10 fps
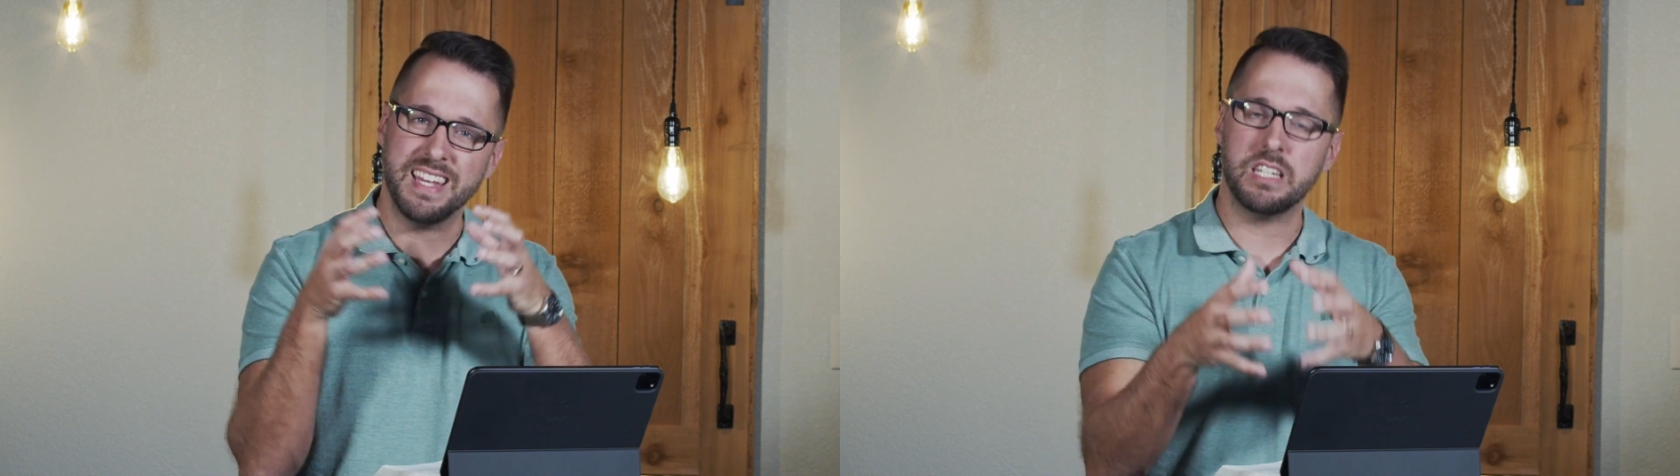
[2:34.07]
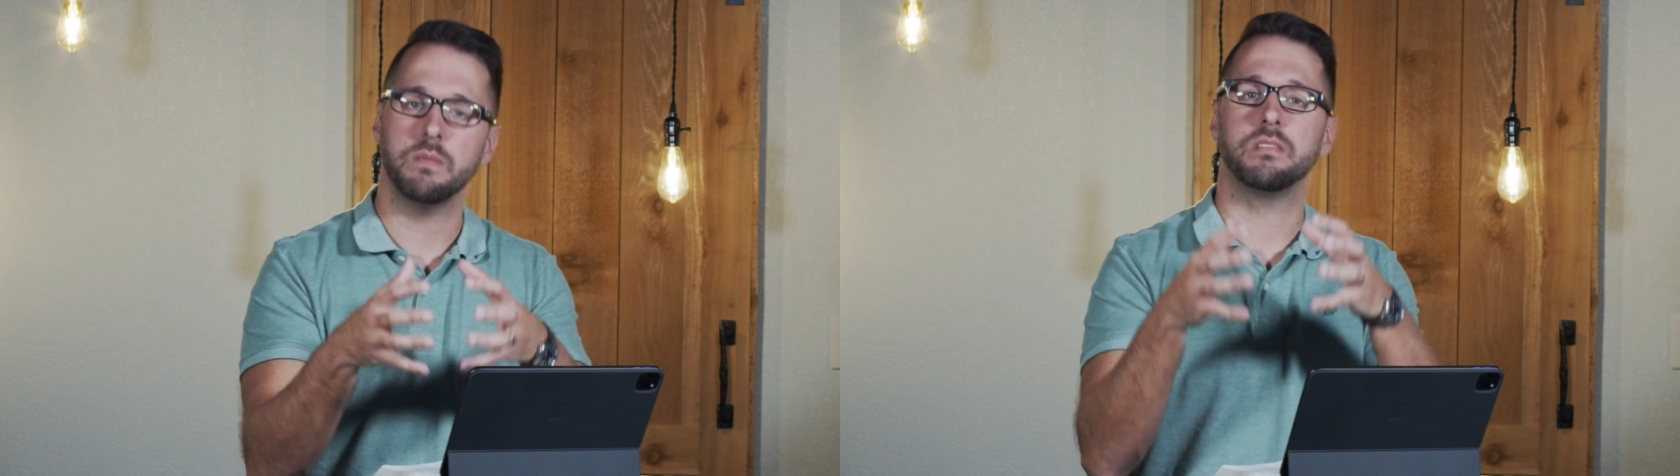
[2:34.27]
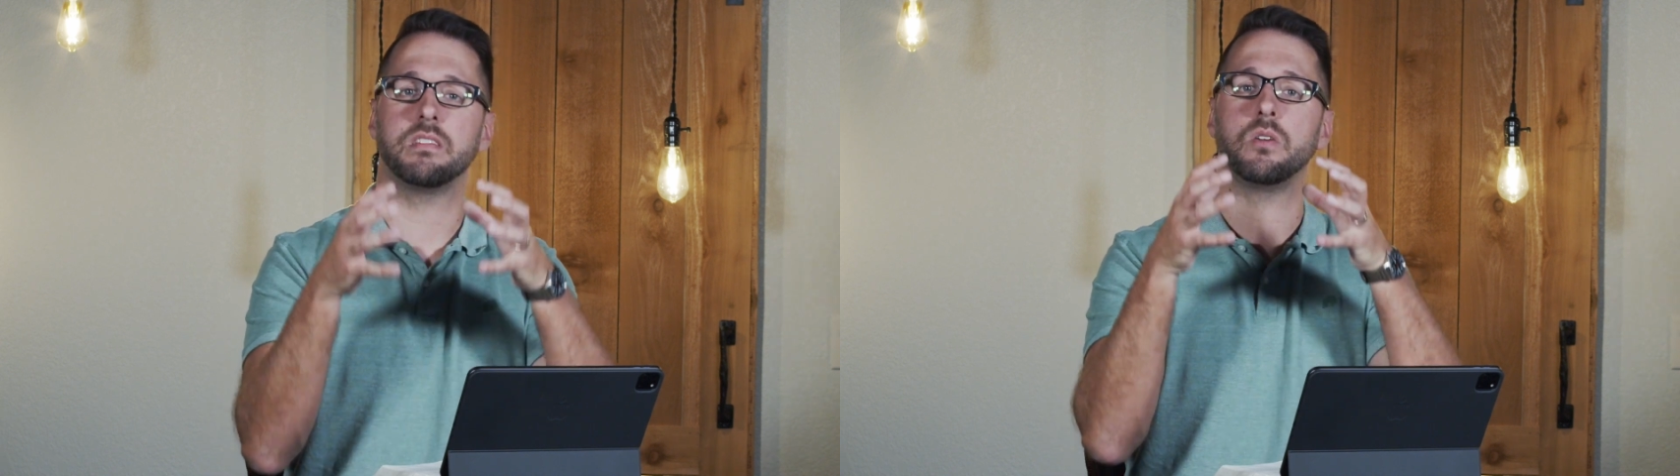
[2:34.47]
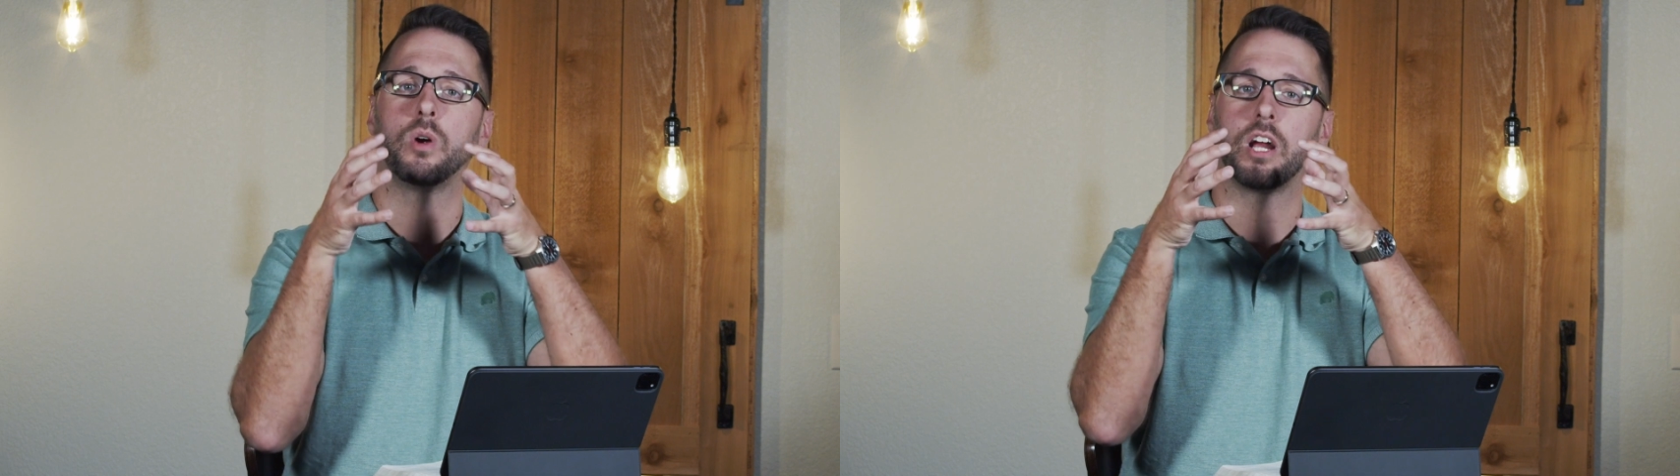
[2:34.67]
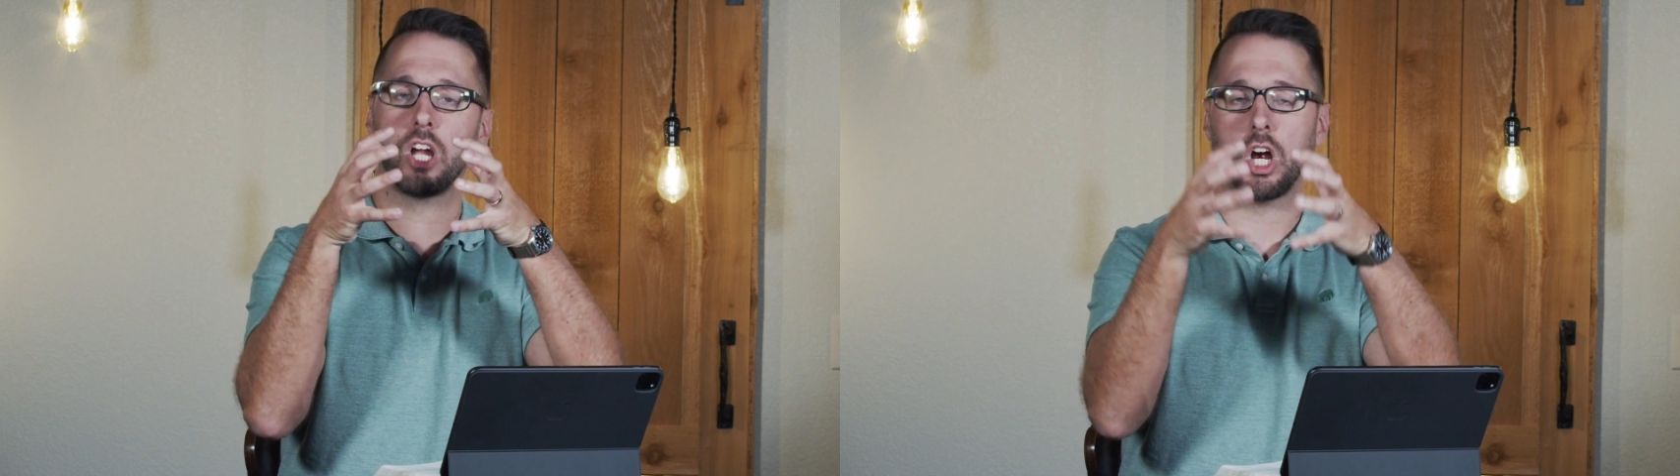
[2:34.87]
intimacy
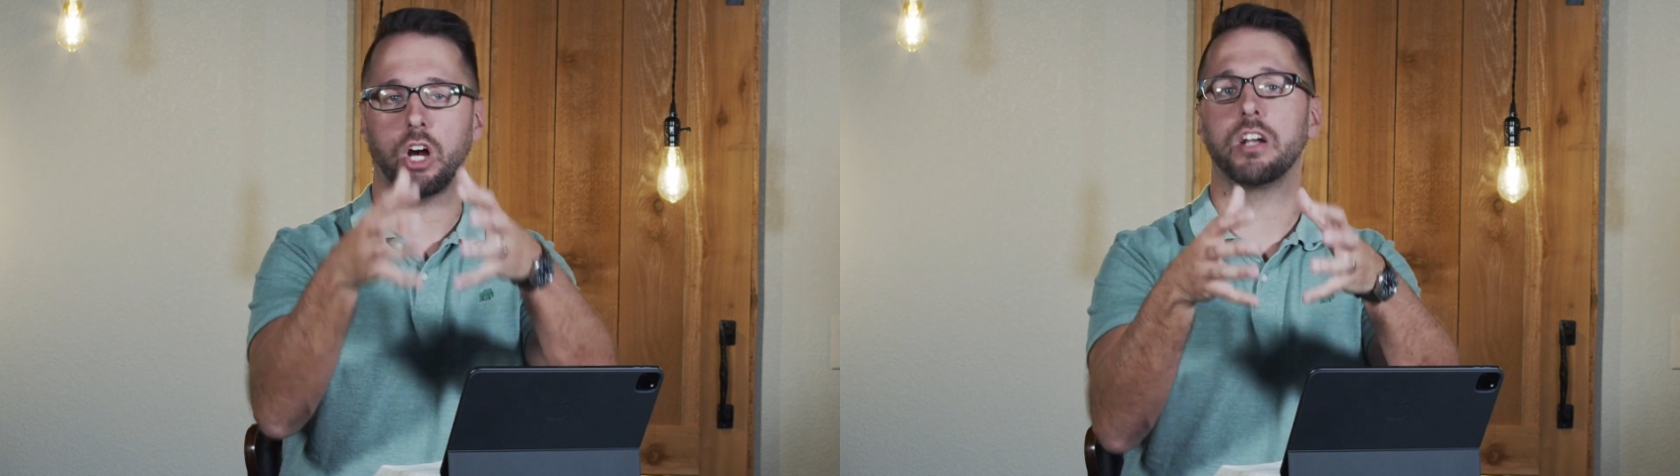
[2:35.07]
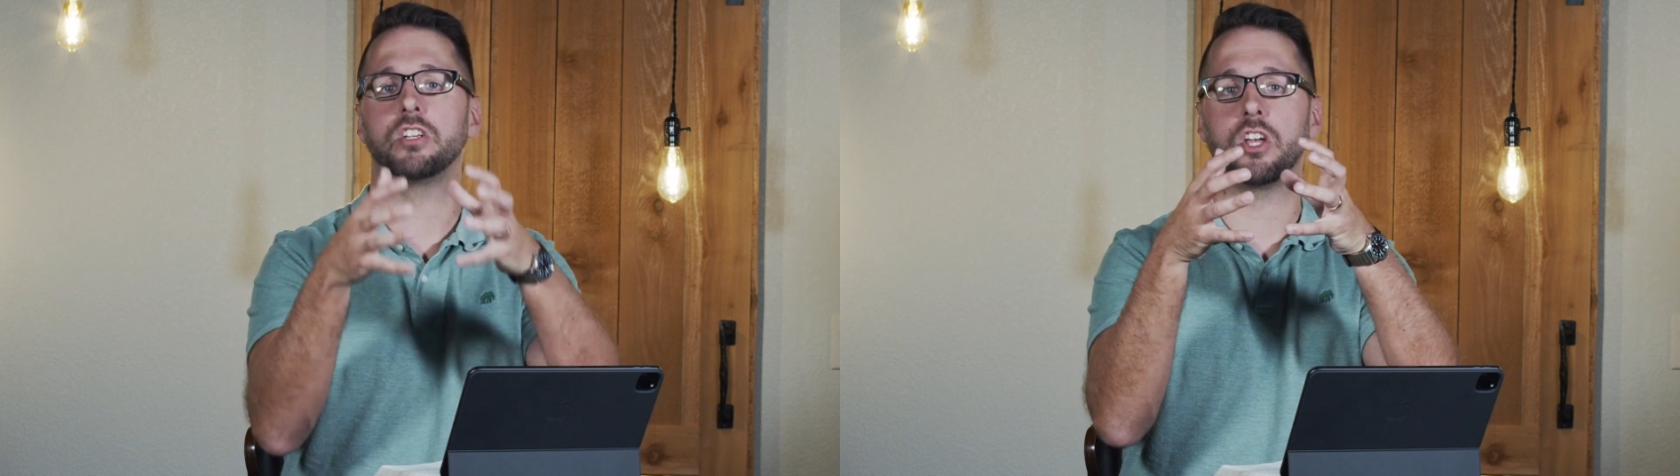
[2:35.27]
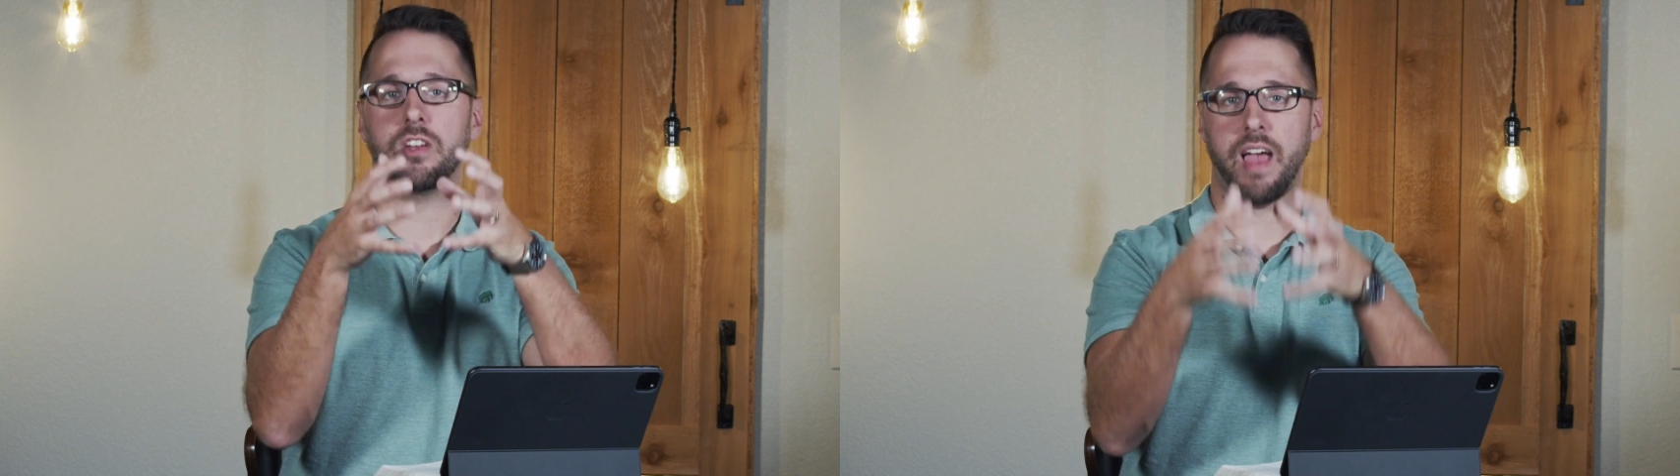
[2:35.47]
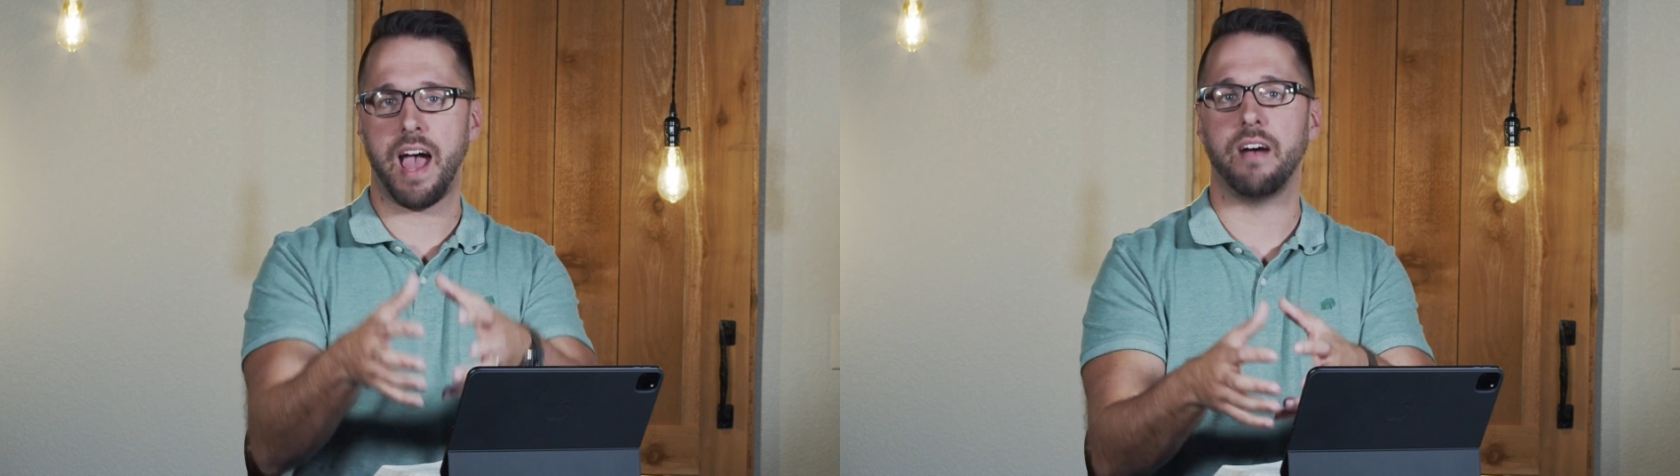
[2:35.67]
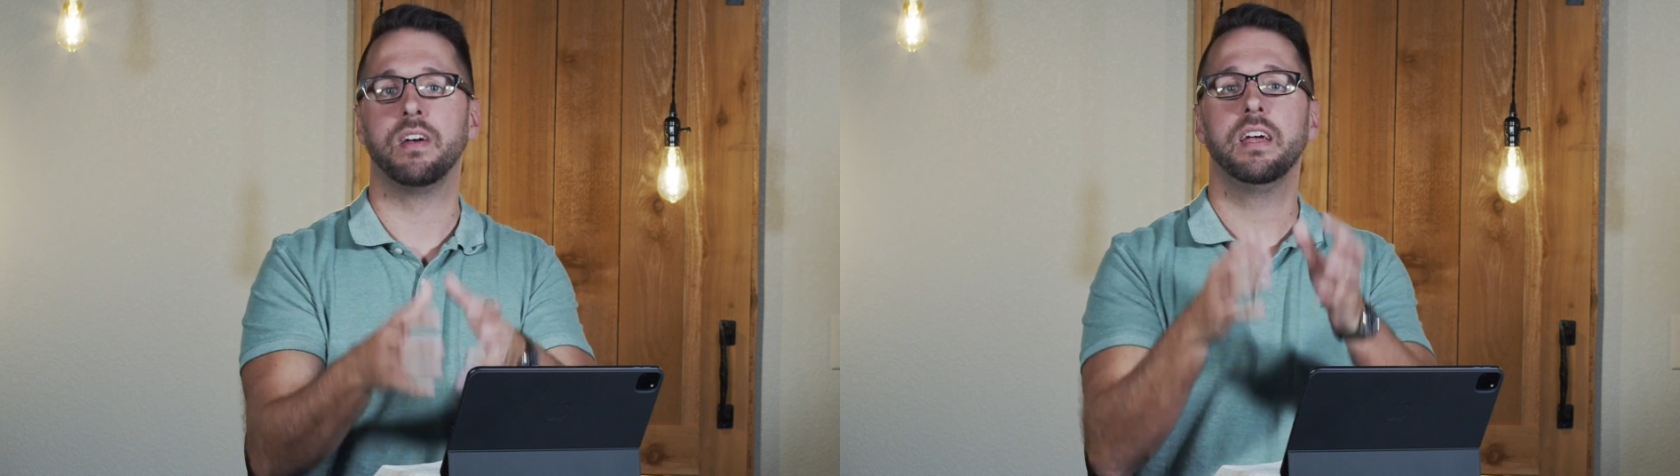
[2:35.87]
we're encouraging you to
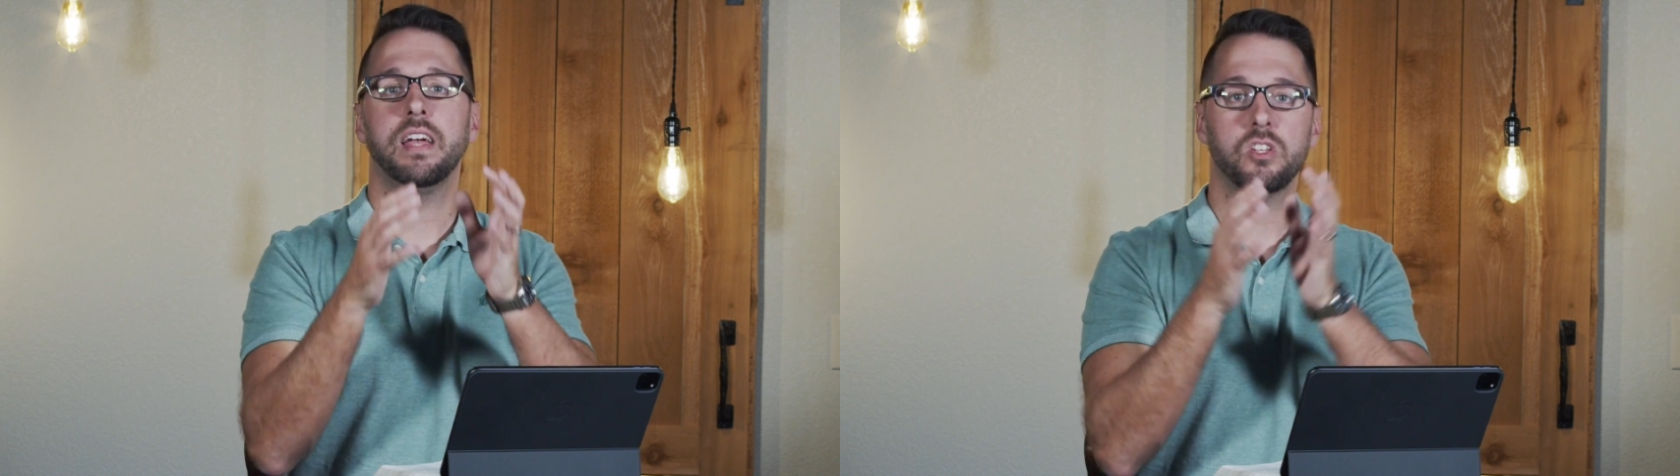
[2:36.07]
have